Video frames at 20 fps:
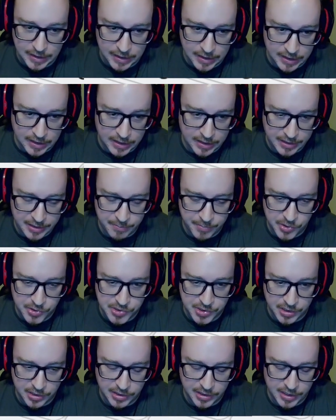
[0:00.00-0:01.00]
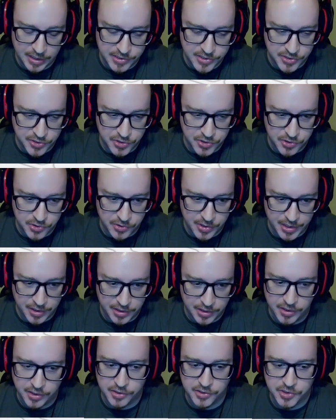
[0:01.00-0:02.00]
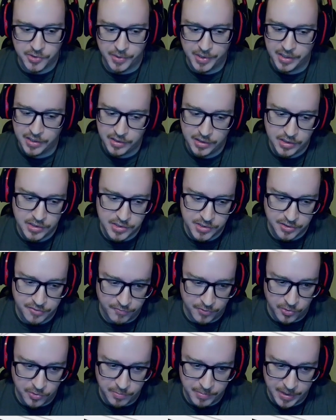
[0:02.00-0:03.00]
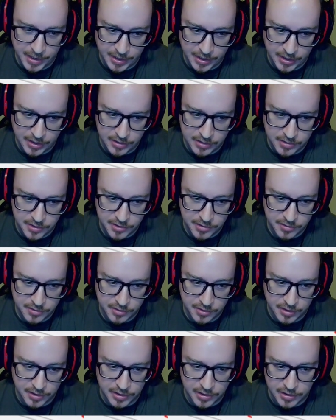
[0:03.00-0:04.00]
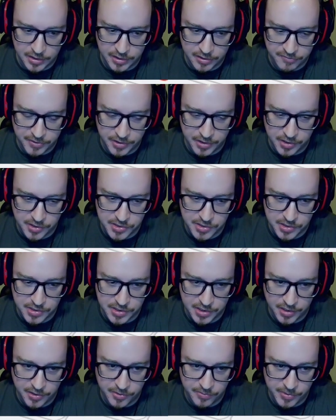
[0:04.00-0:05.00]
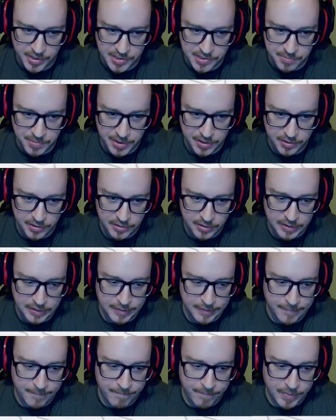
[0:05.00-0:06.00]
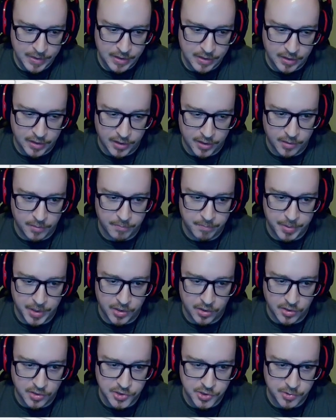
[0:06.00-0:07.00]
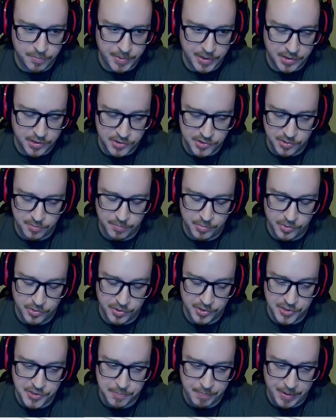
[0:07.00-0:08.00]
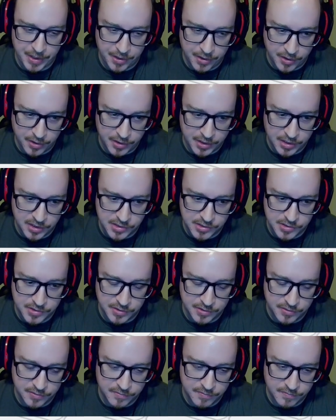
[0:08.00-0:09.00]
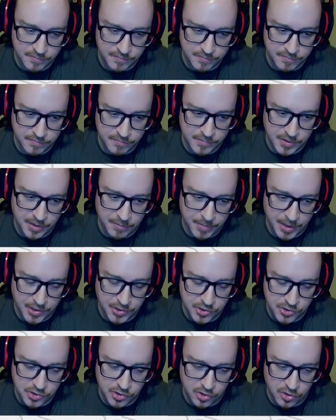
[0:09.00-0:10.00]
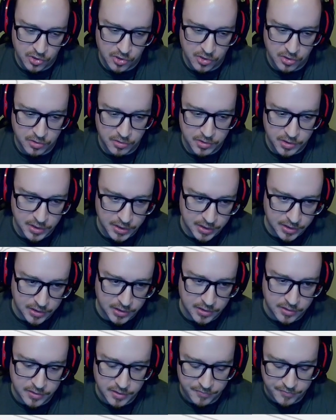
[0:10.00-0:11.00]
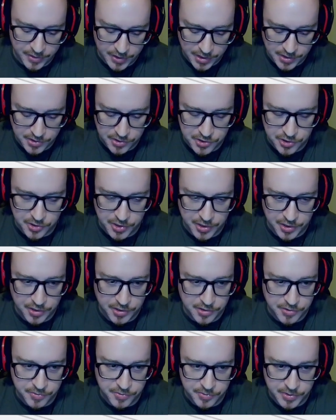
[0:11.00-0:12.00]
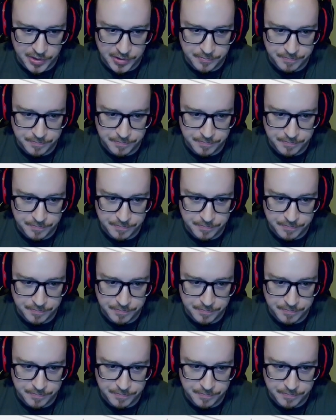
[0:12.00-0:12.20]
he most likely has a straight here, so I can easily fold my hand if he does decide to raise me. But also because the board is paired, he might just call if he has a straight here as well,